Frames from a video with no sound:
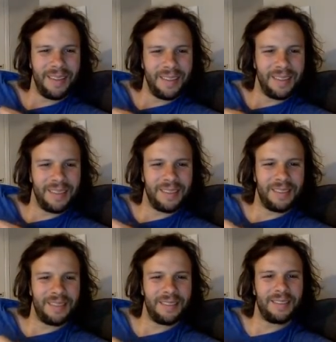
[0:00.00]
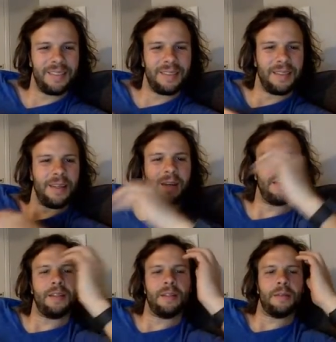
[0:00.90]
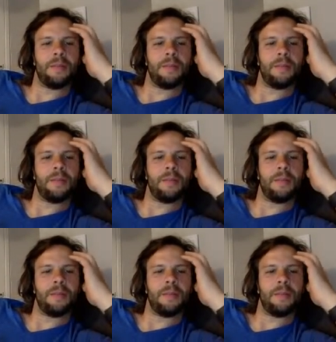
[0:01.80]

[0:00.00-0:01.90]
No one is speaking in this clip.